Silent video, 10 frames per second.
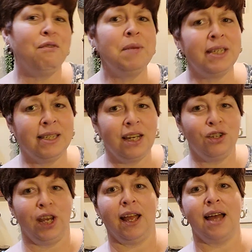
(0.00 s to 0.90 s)

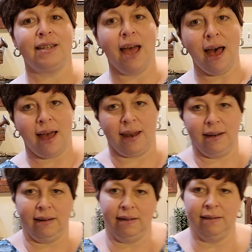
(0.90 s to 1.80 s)
stitching a
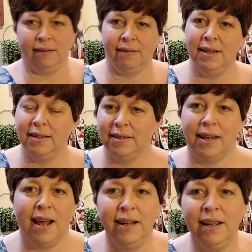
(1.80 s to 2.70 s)
ton. This is an
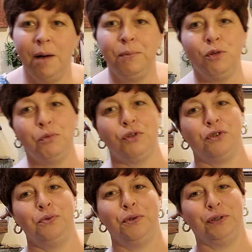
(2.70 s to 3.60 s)
uncomfortable
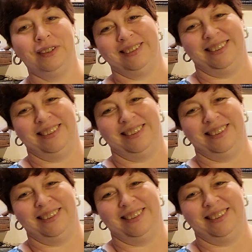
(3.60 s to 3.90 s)
stool